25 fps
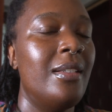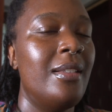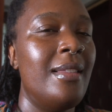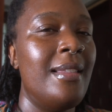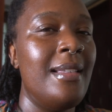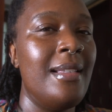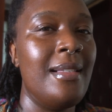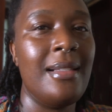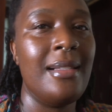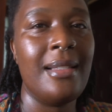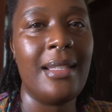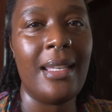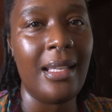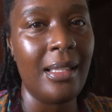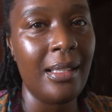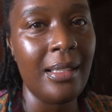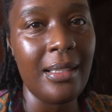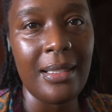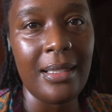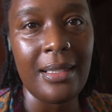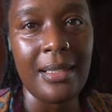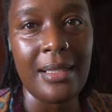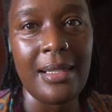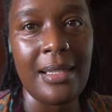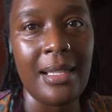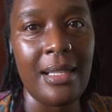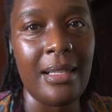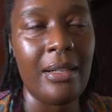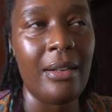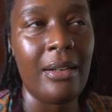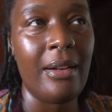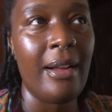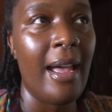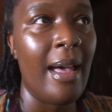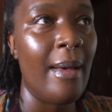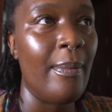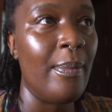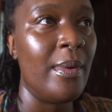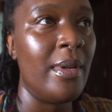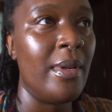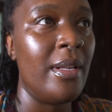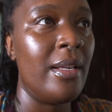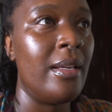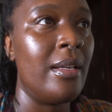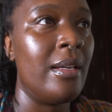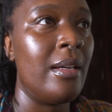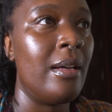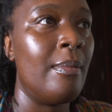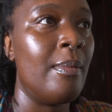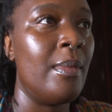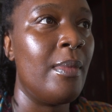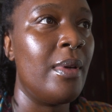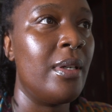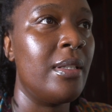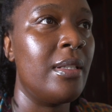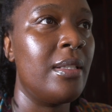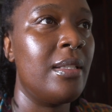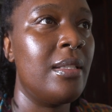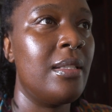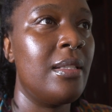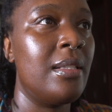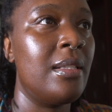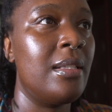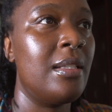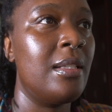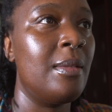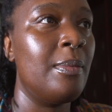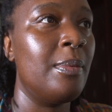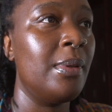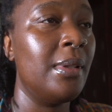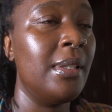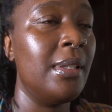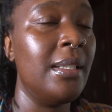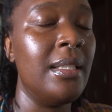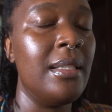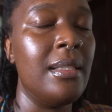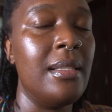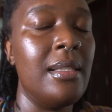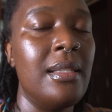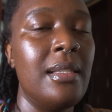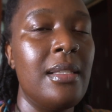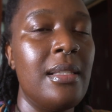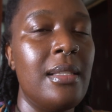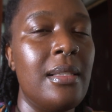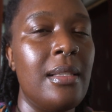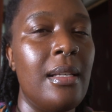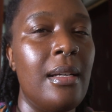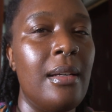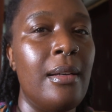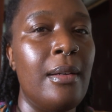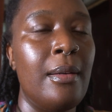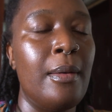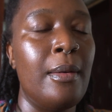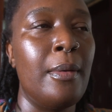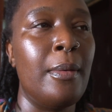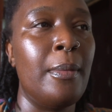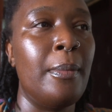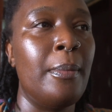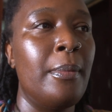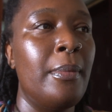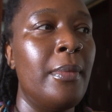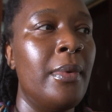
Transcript: these killings that are happening amongst the police, um,